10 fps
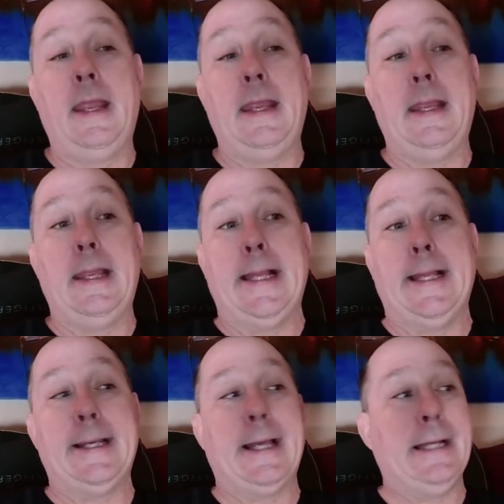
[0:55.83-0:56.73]

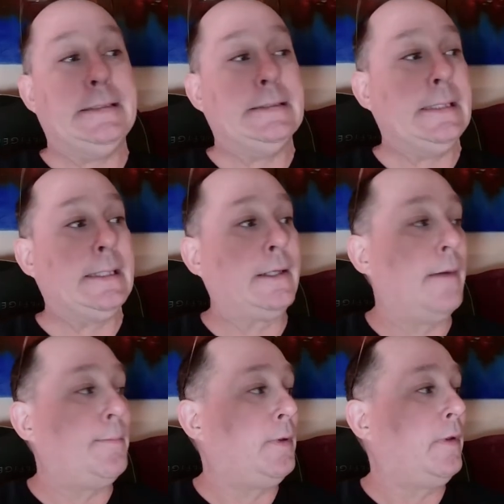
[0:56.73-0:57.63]
And I did a
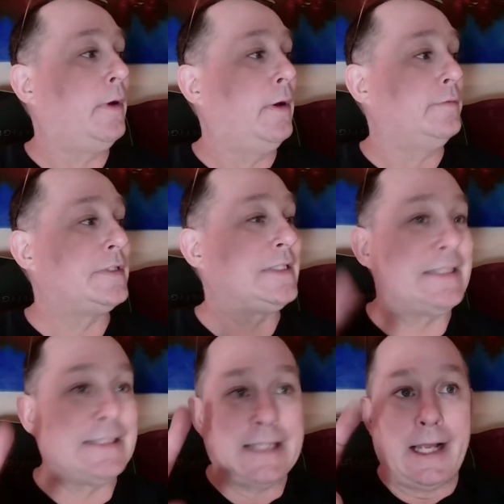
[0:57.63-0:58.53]
couple of
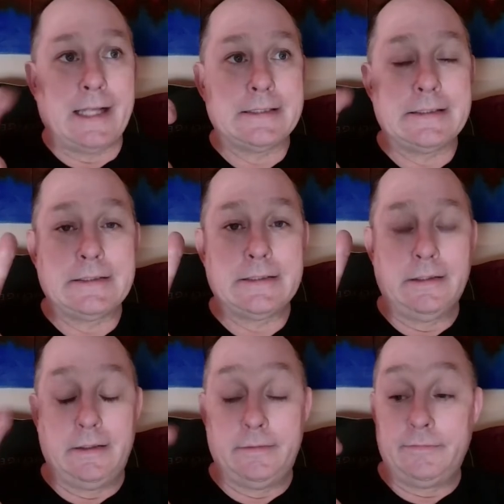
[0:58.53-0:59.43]
sets
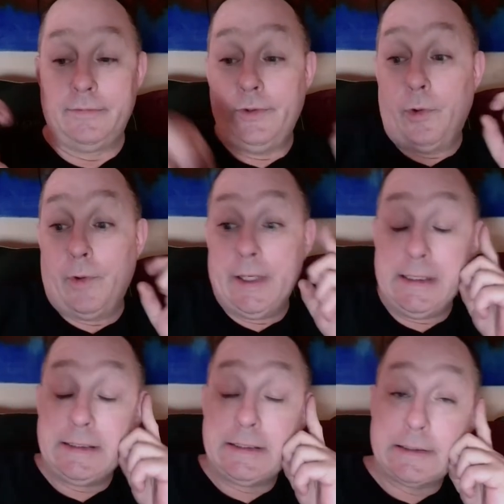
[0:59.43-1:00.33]
of
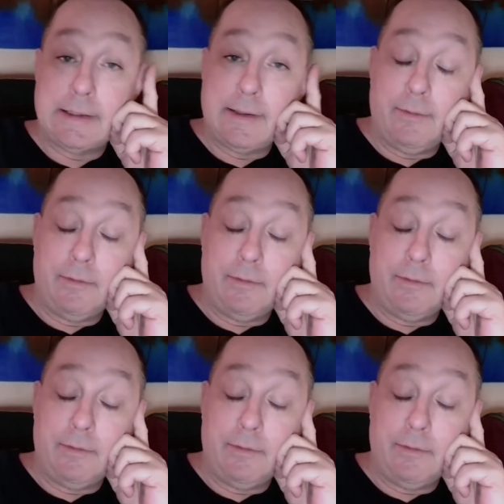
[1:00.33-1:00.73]
Noige,